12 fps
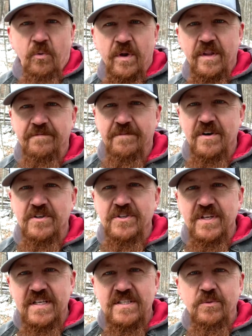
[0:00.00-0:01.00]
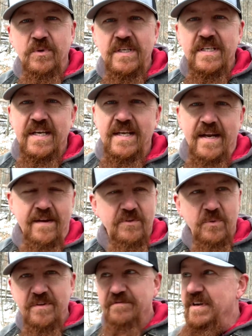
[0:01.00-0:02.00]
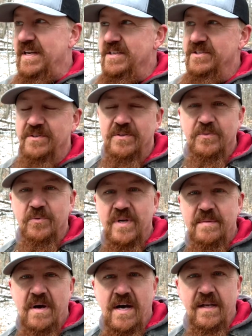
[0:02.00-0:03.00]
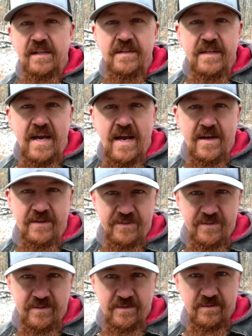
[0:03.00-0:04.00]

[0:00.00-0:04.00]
One of the first things that we did after we finished remodeling the house